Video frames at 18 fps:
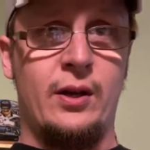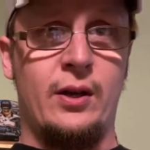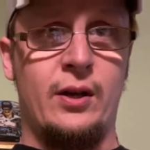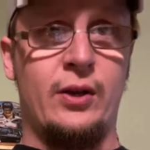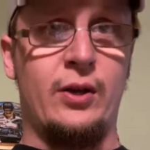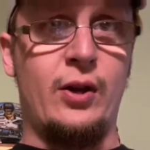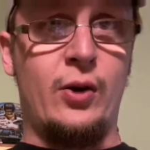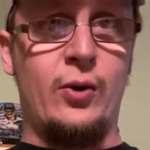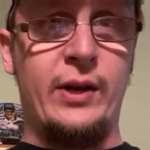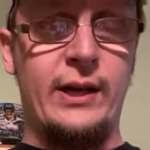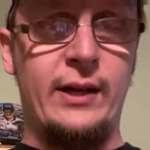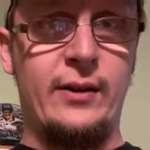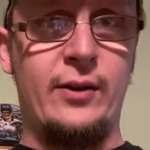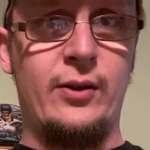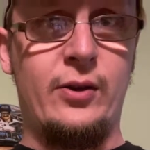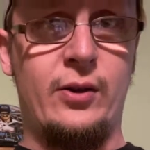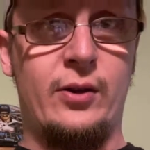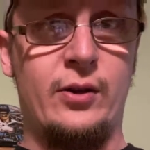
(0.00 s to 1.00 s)
hit
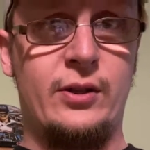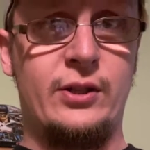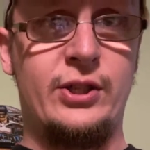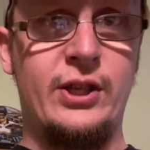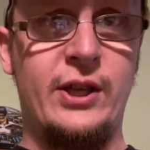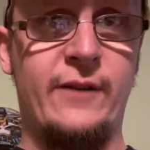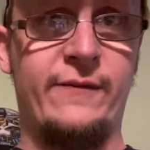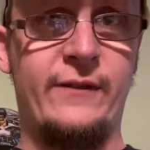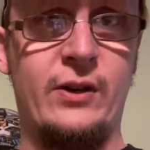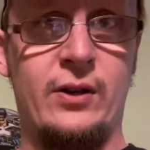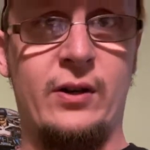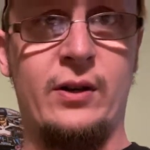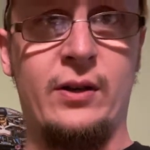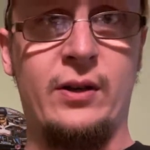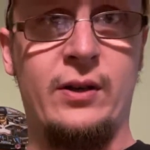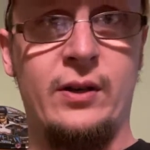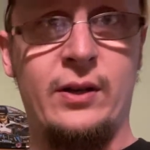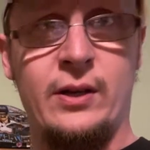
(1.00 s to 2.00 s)
your shifter
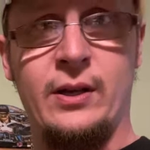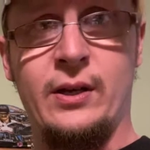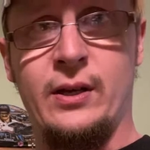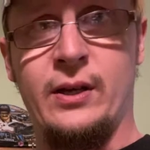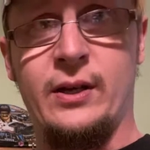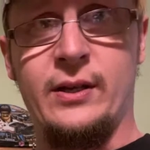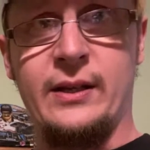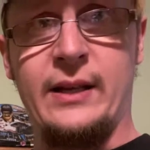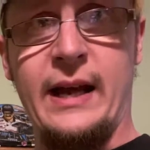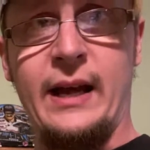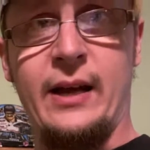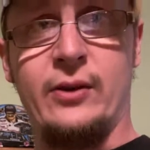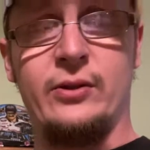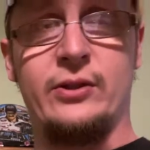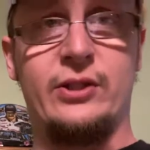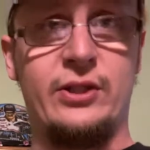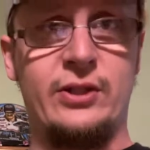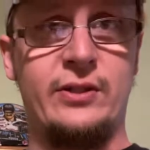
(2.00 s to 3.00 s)

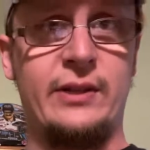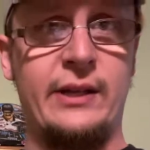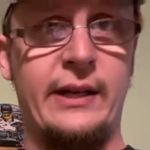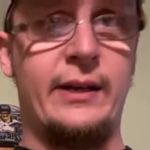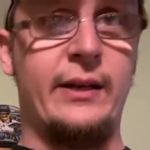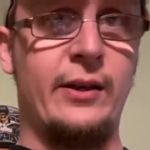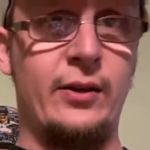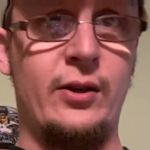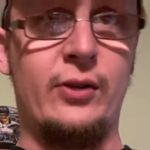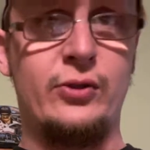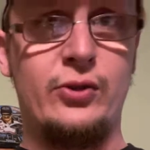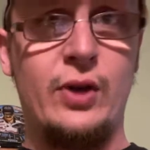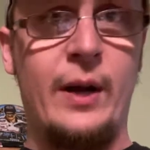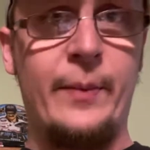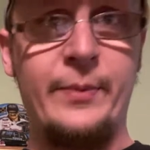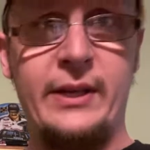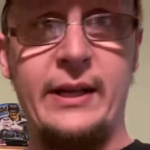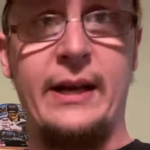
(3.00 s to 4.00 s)
down, just like,
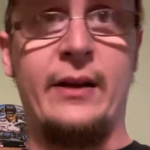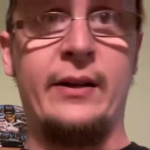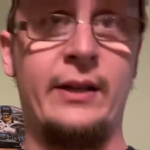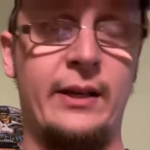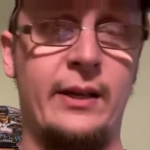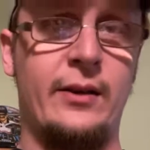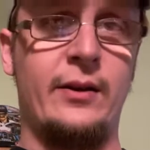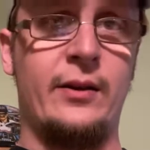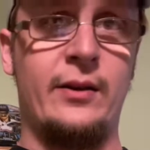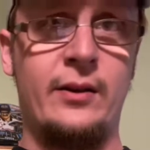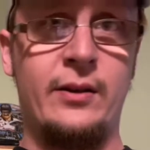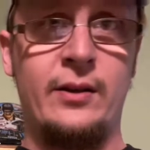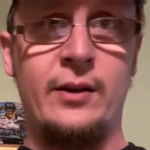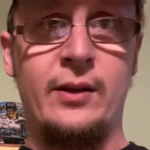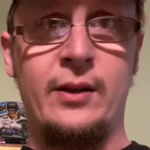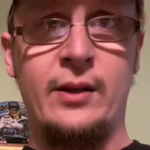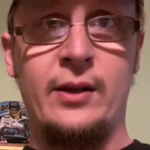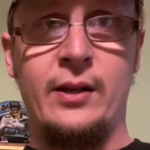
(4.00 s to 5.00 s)
drop it down in gear
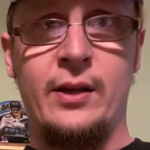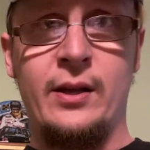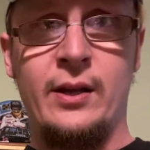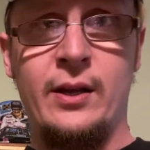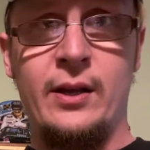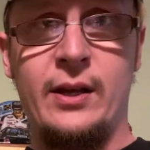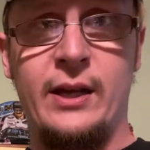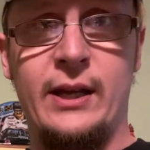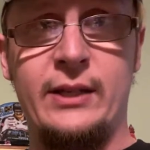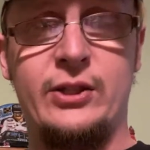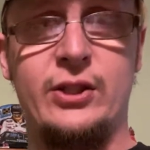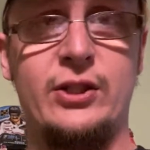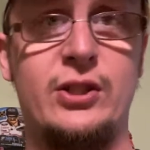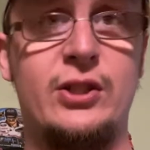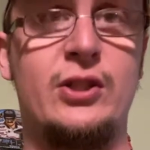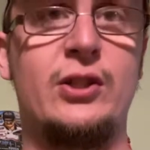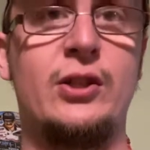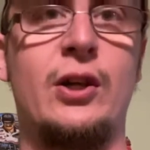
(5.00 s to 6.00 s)
and
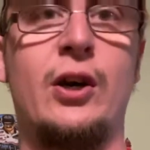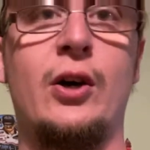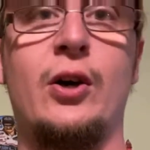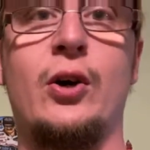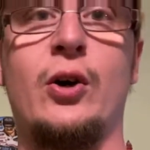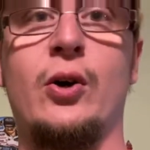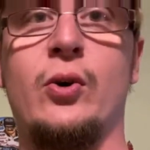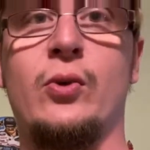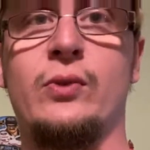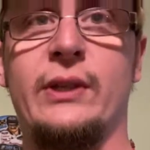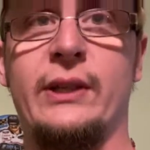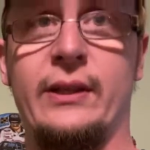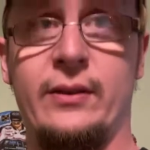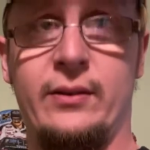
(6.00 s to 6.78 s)
just slowly